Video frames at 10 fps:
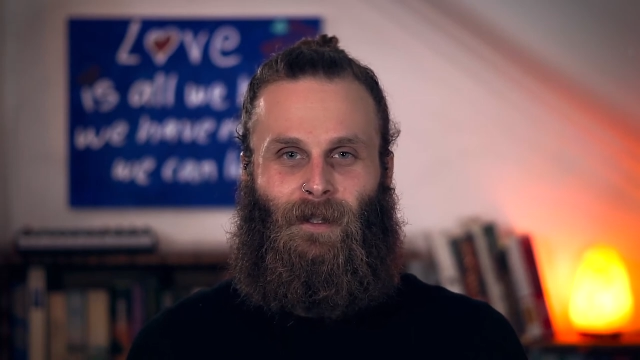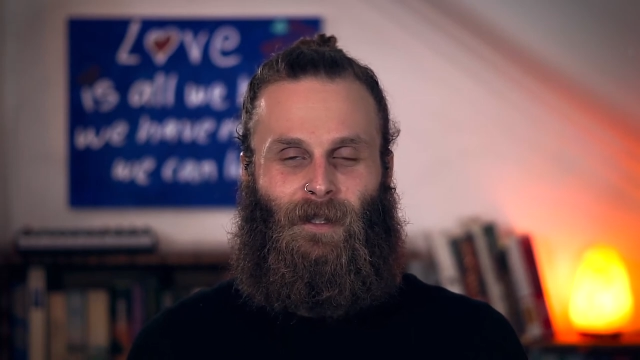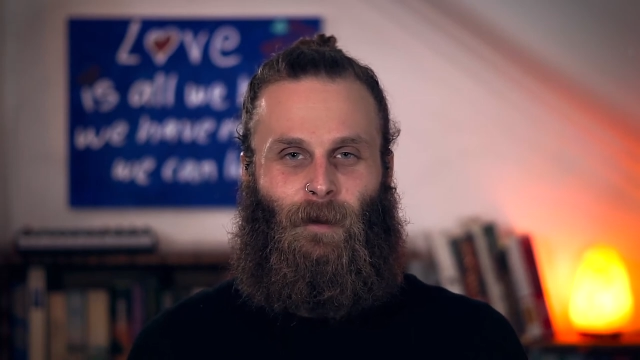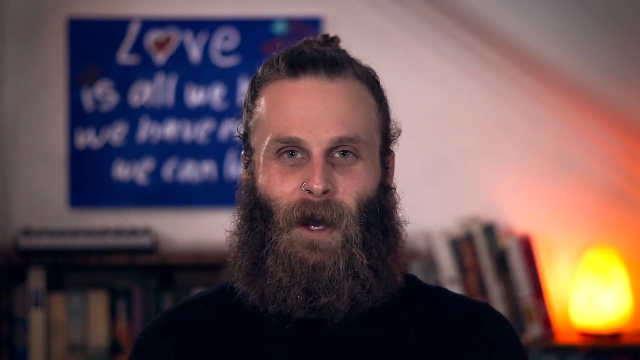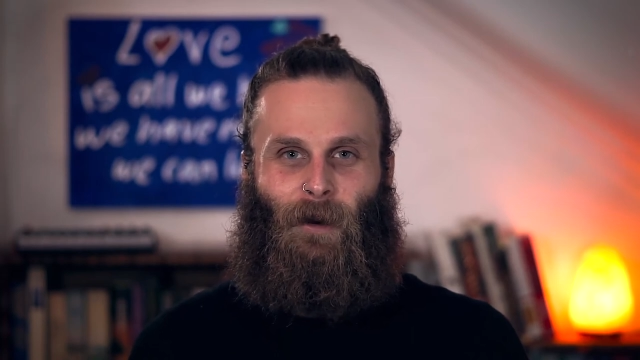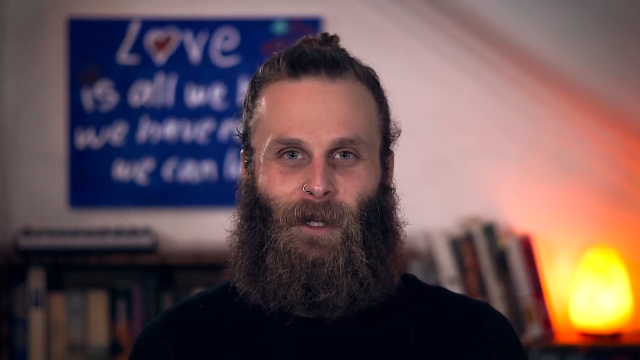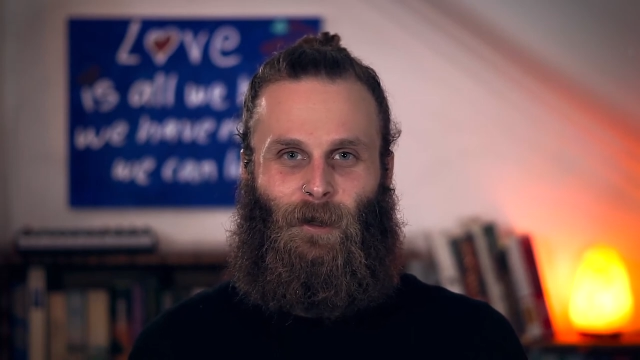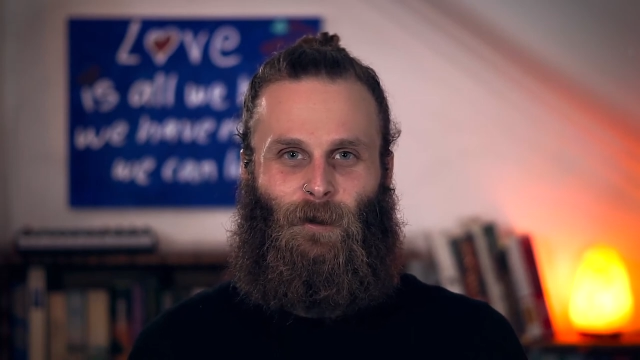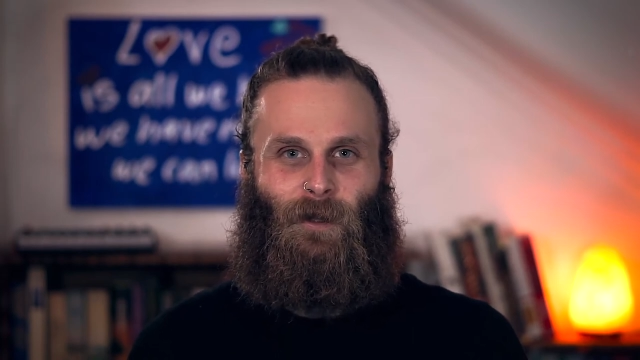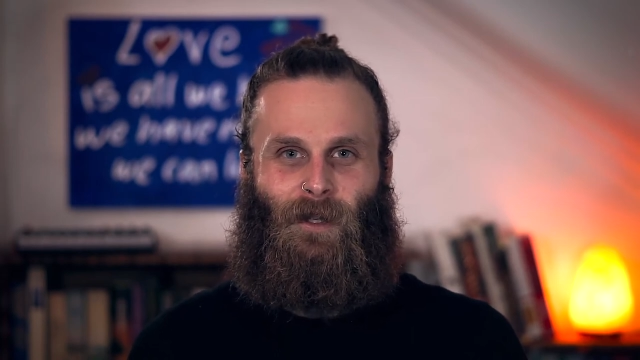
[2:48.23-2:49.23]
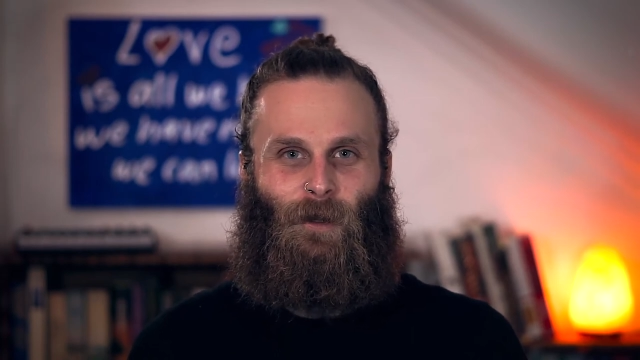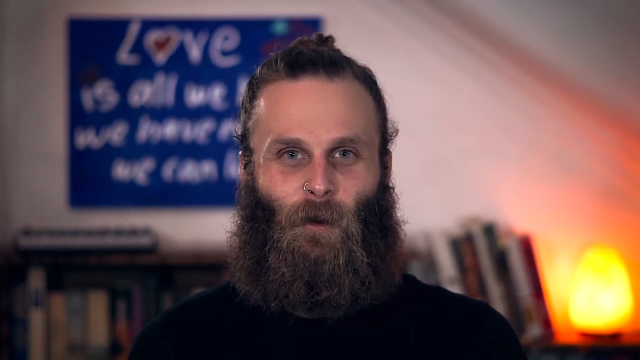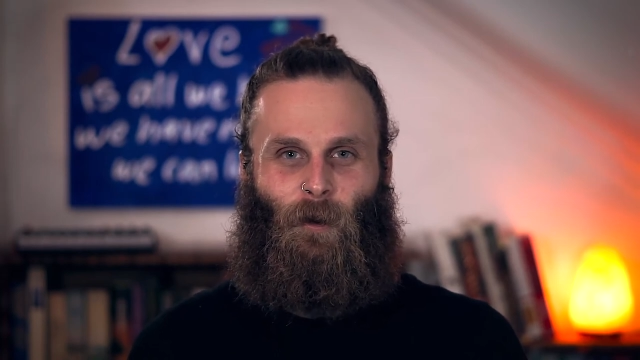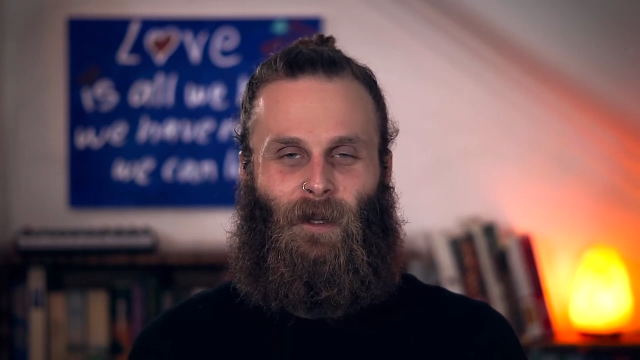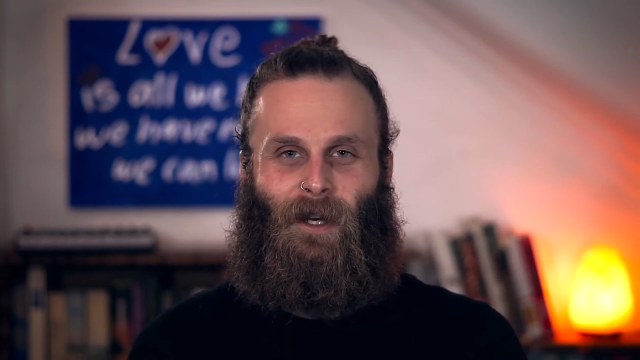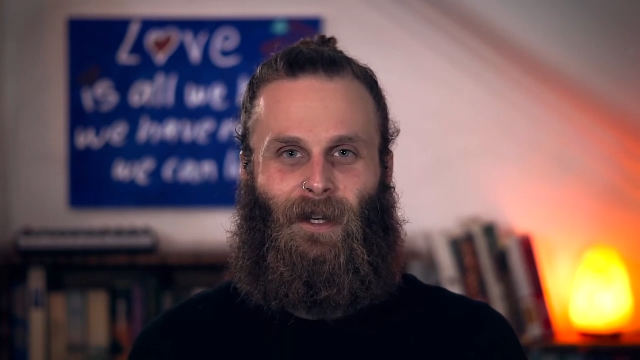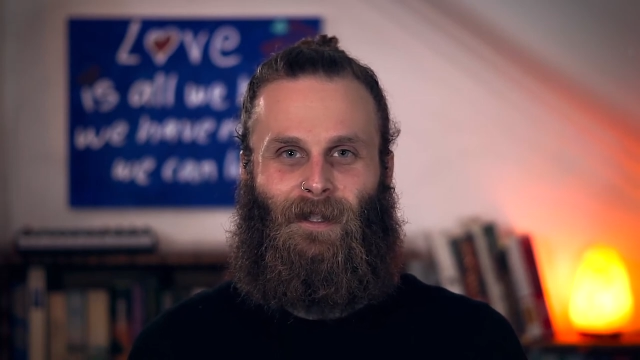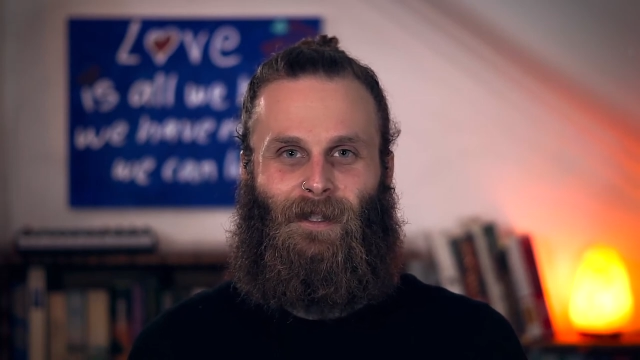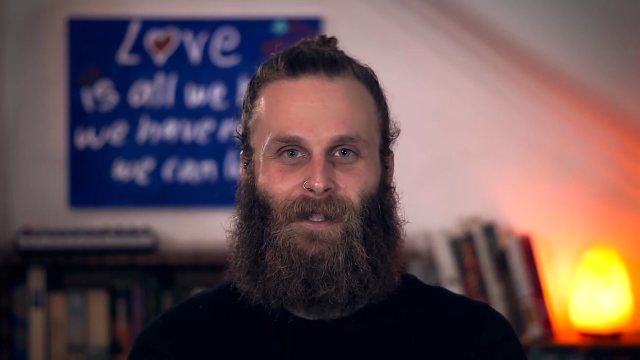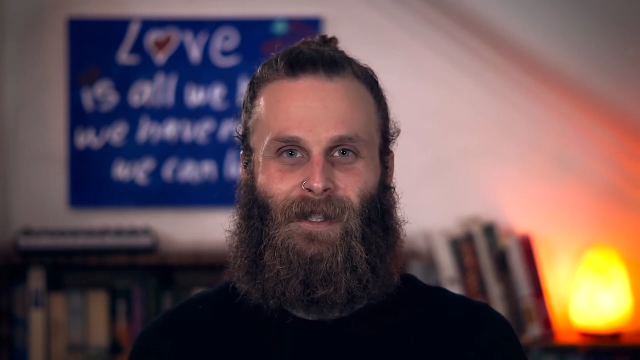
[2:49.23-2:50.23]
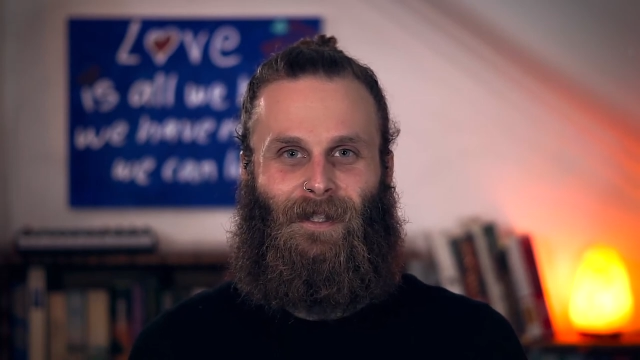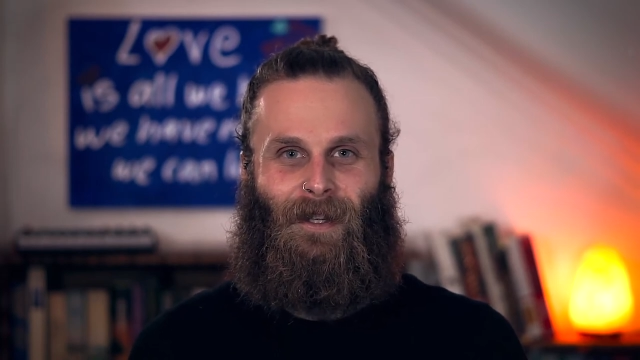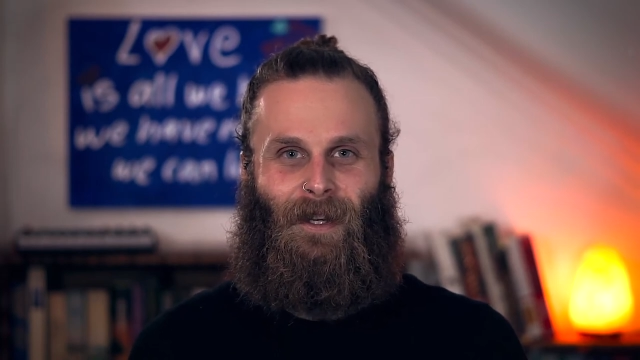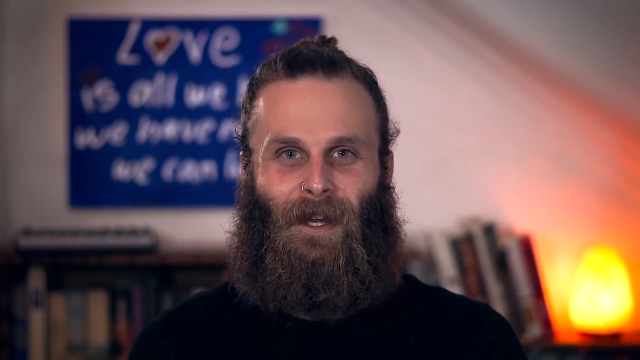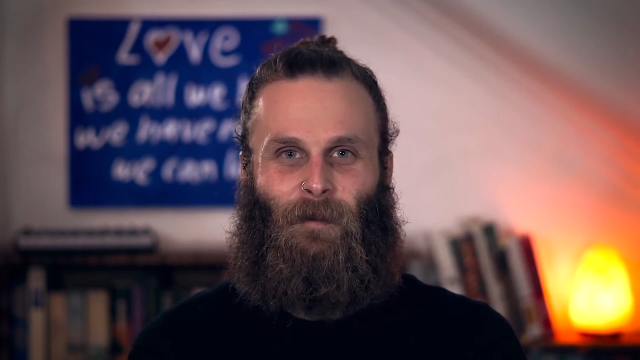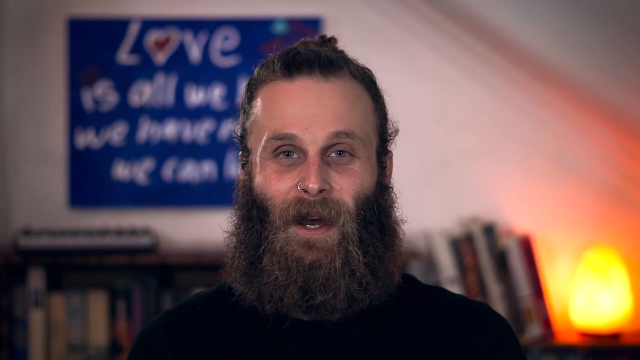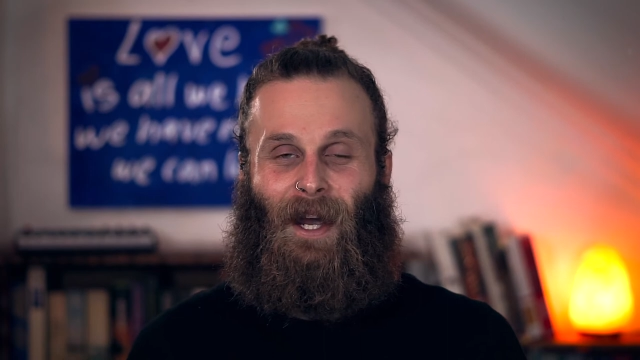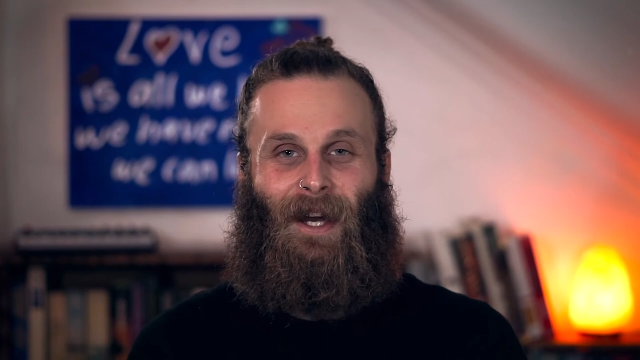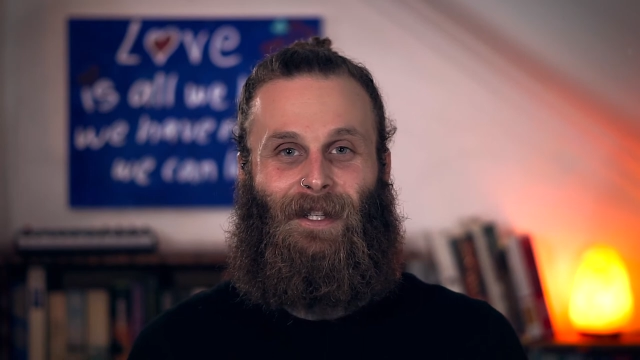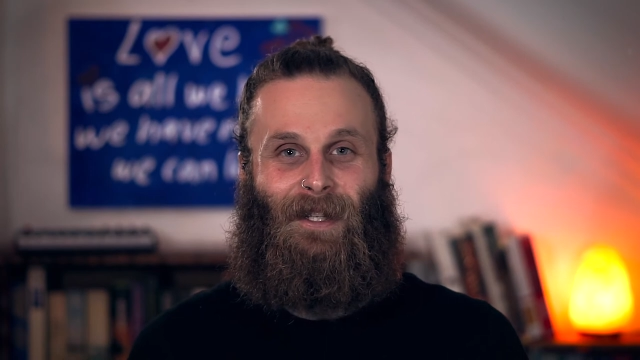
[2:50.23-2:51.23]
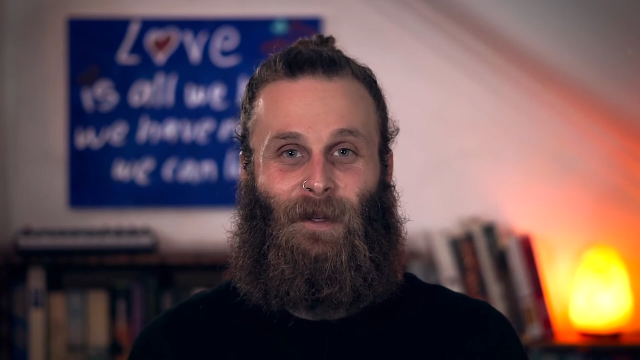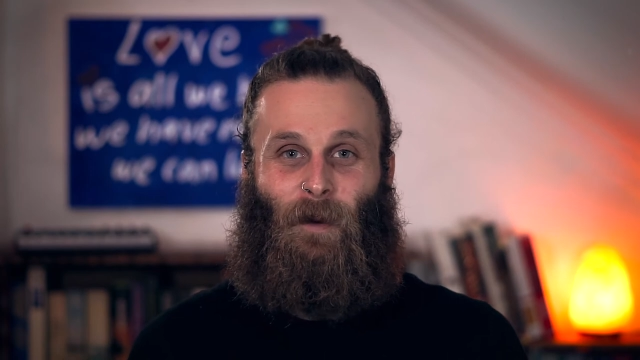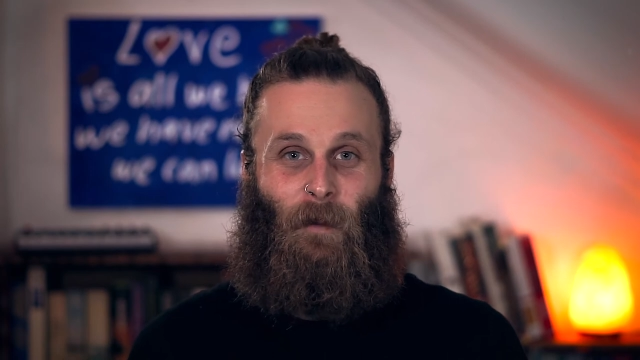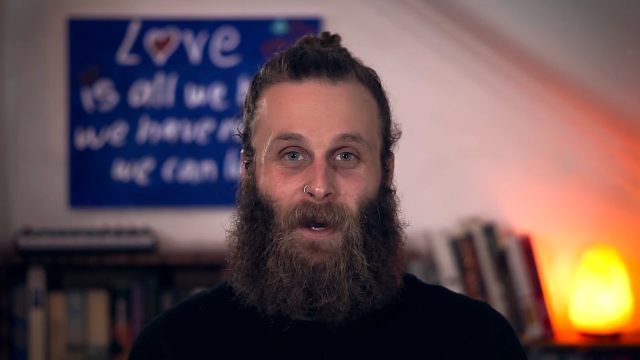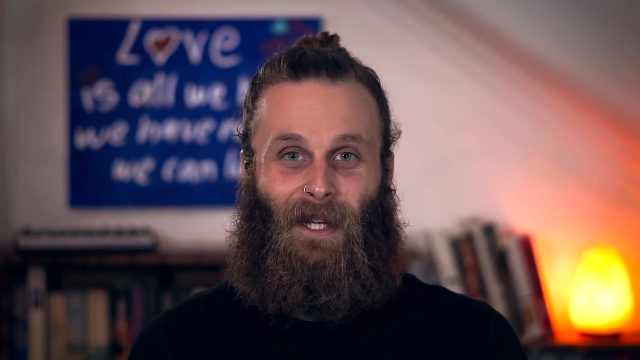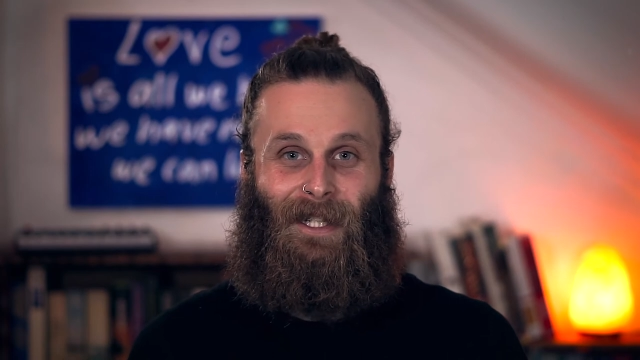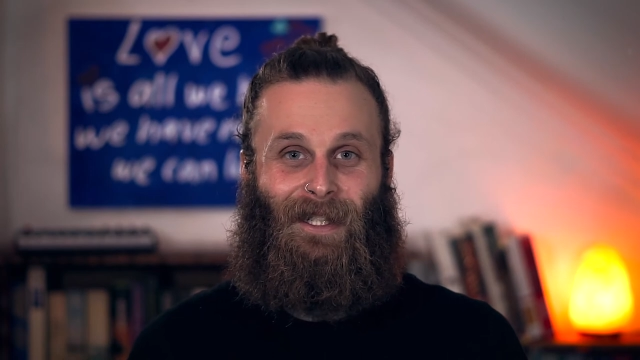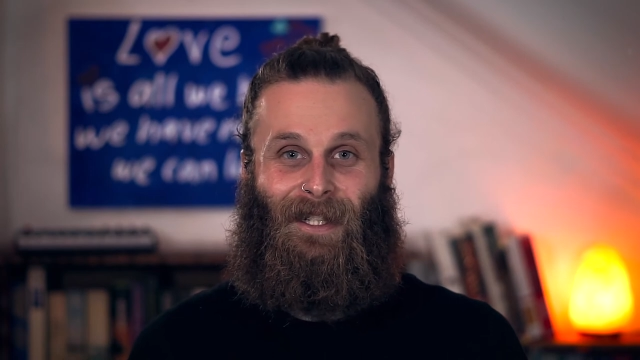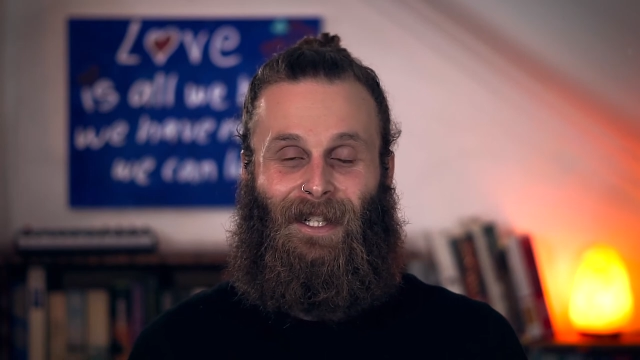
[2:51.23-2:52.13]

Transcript: somehow it loses all the colors in my eyes and in my mind.